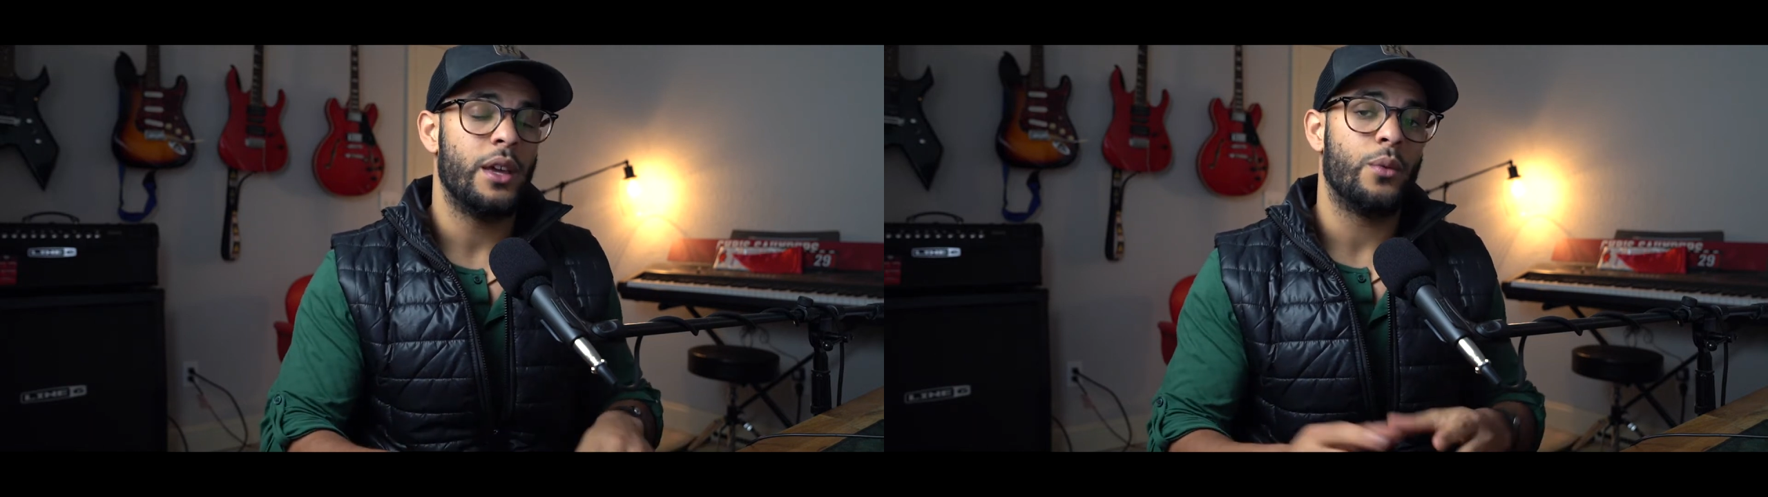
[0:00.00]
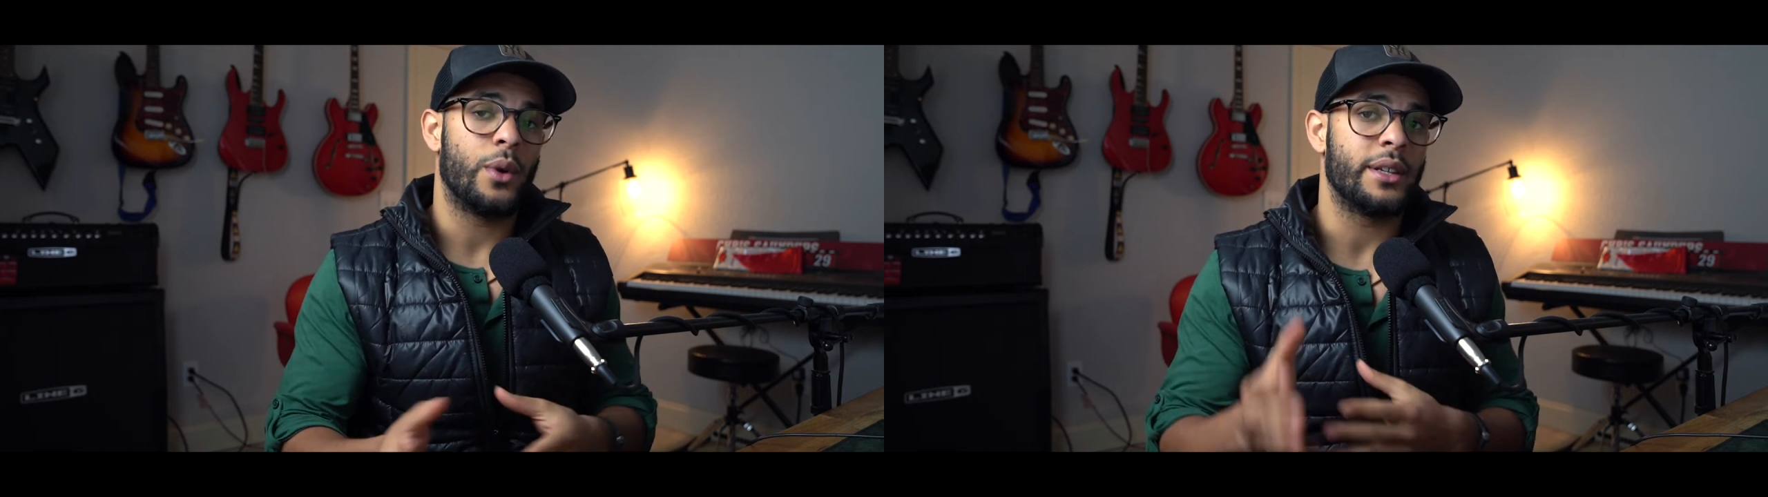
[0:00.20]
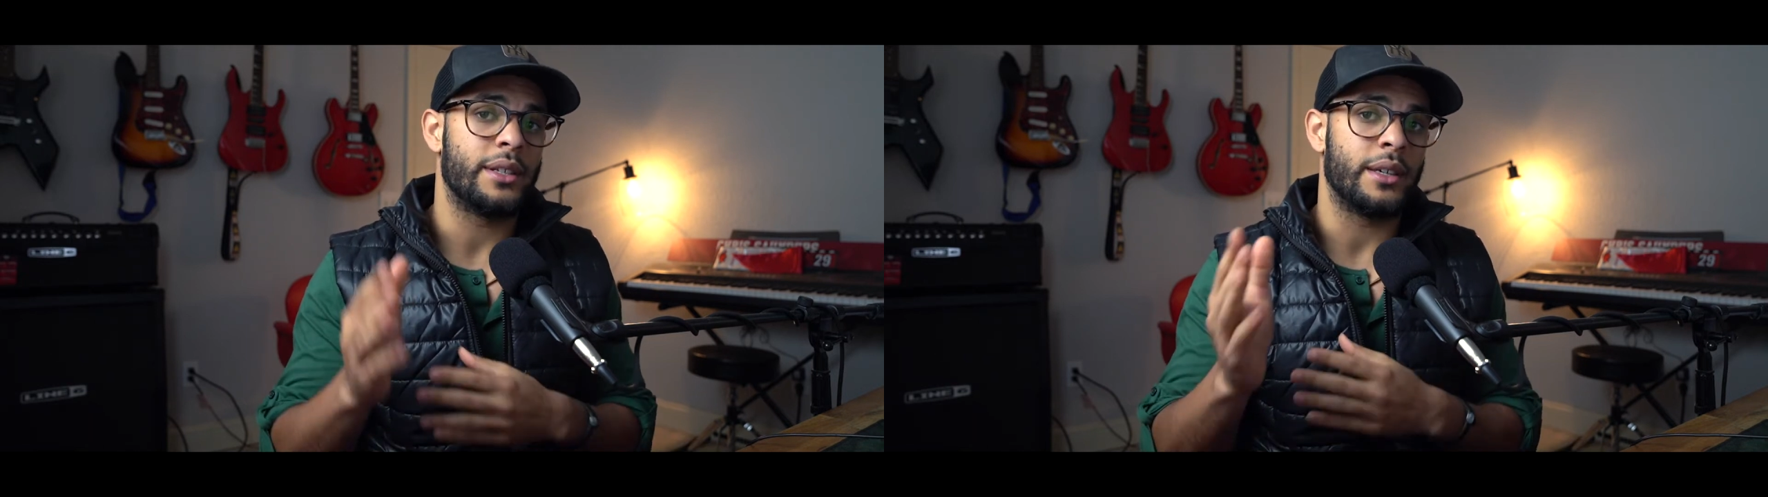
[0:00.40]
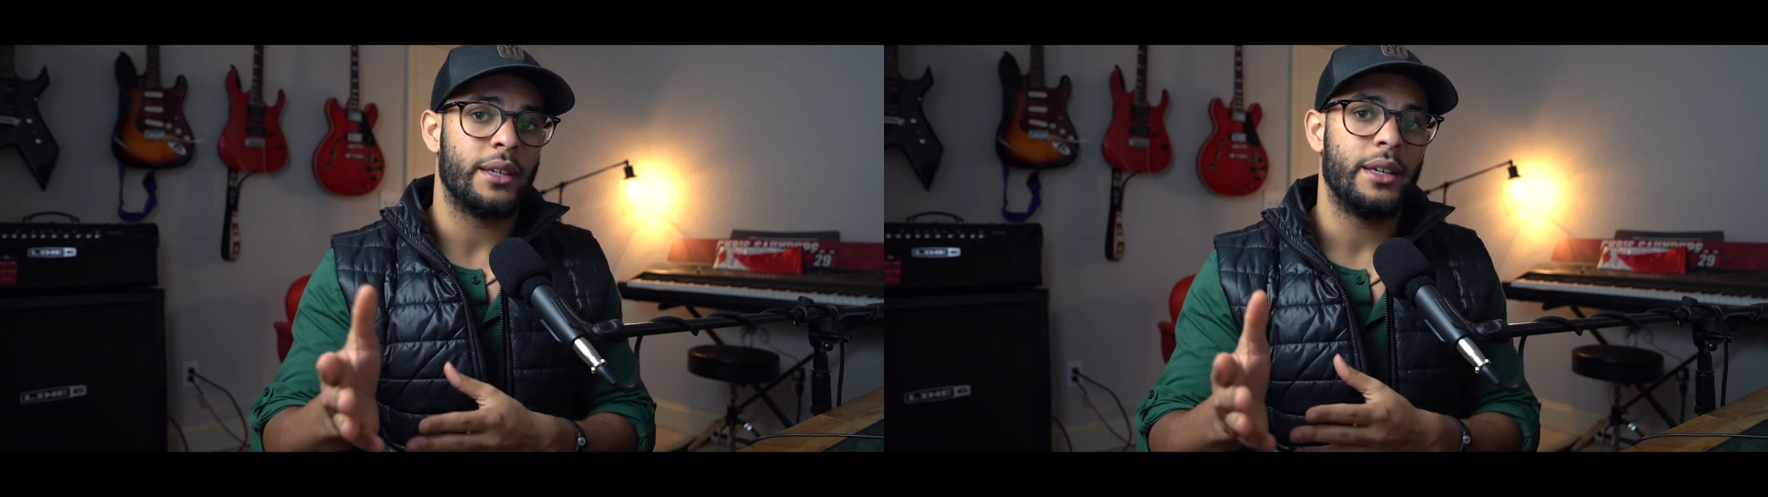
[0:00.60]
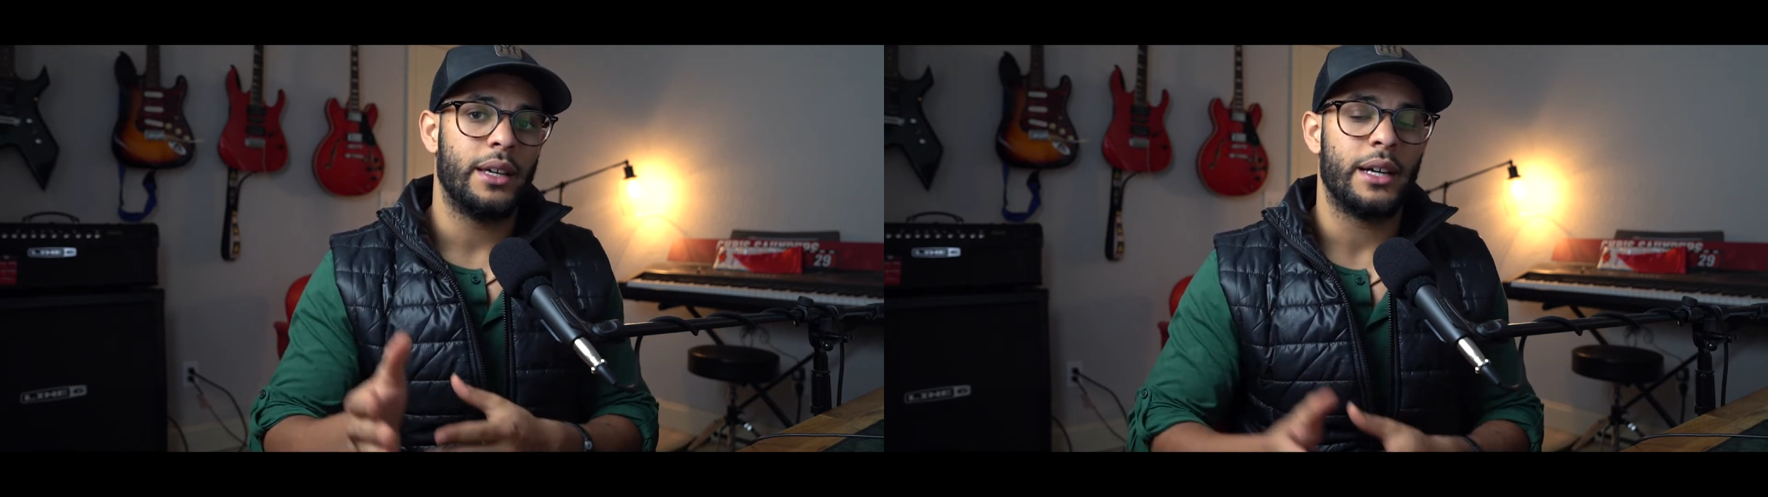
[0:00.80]
Wanted to
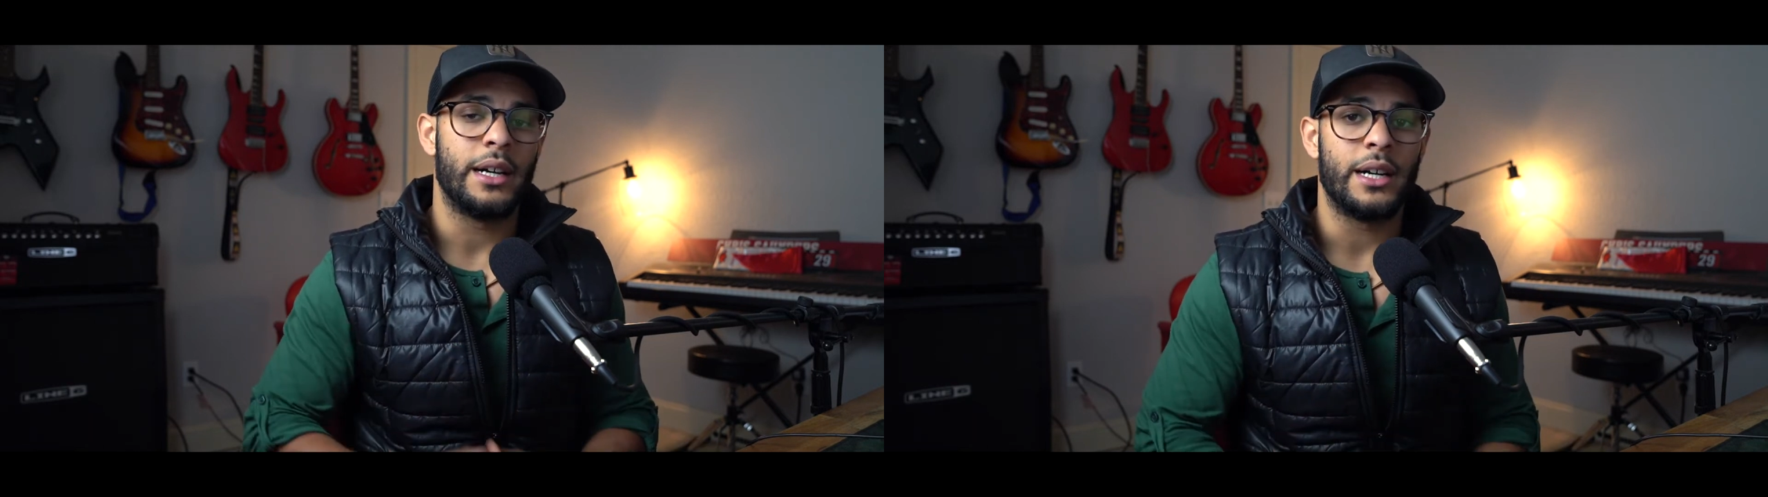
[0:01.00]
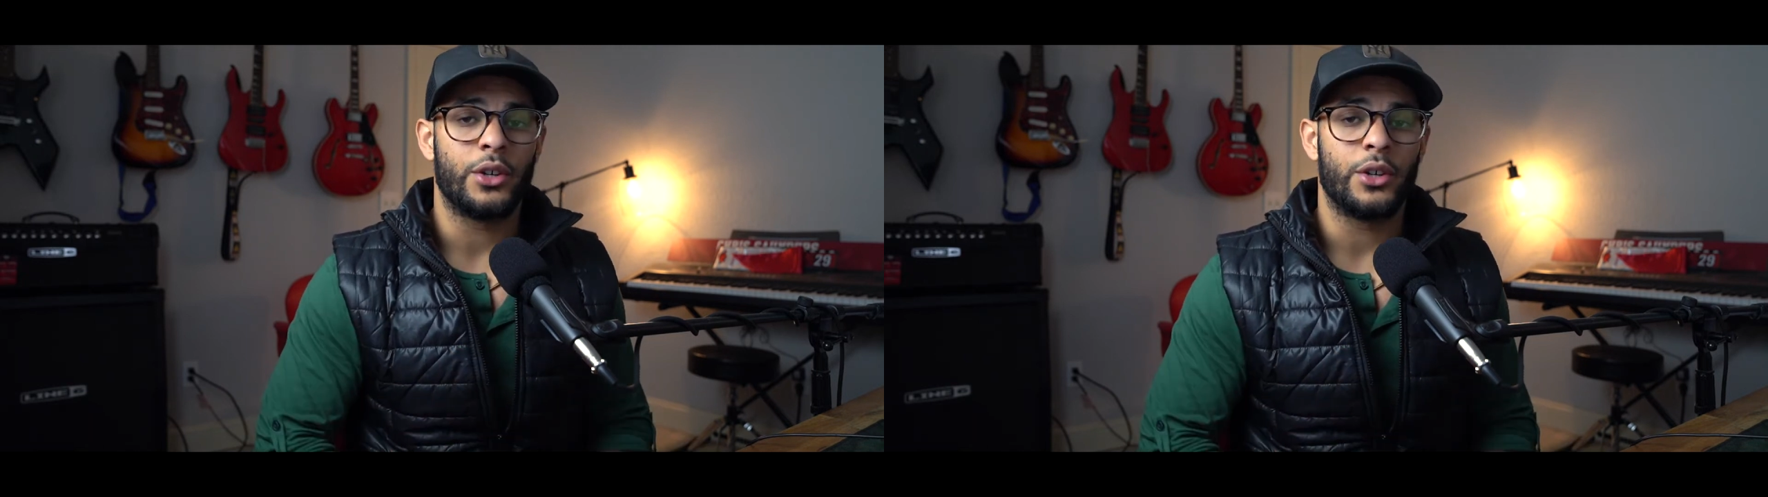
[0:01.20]
uh,